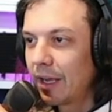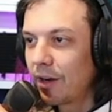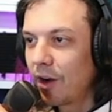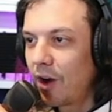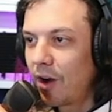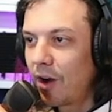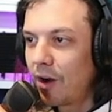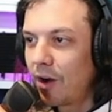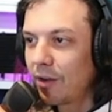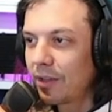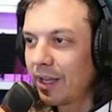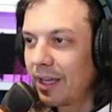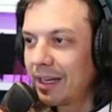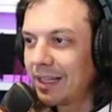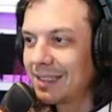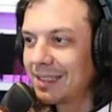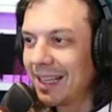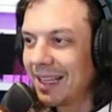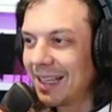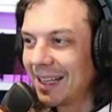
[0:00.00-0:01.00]
all that is
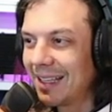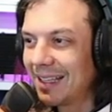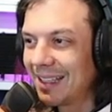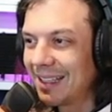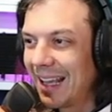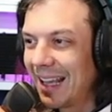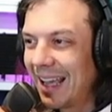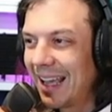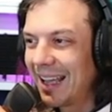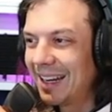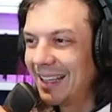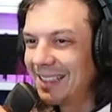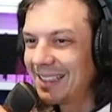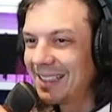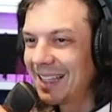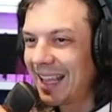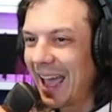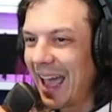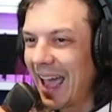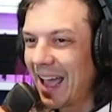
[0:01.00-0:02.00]
in it and its
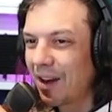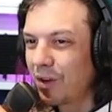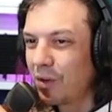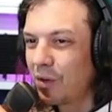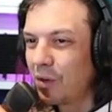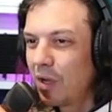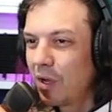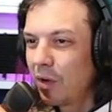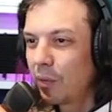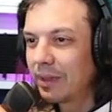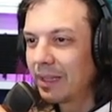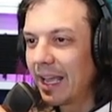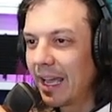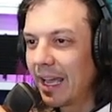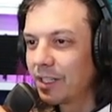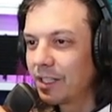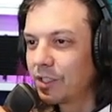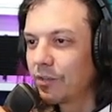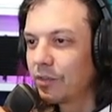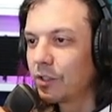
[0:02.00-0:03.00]
cattle with the
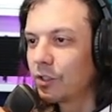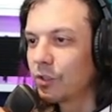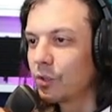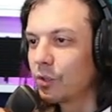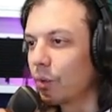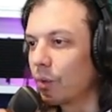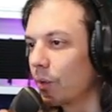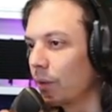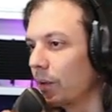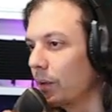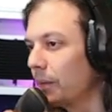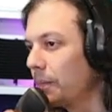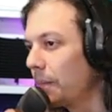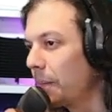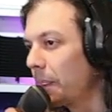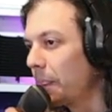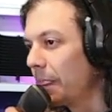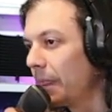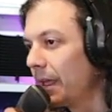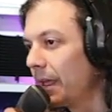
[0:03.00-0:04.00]
edge of the sword.
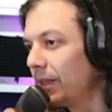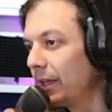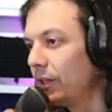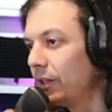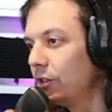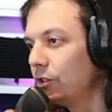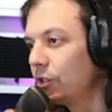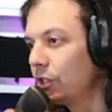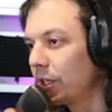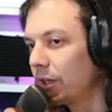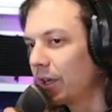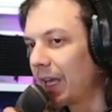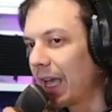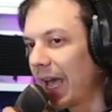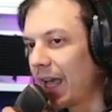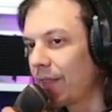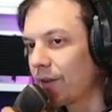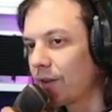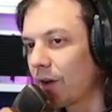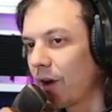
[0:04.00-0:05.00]
Then you shall
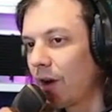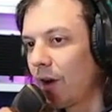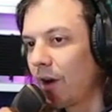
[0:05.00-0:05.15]
gather all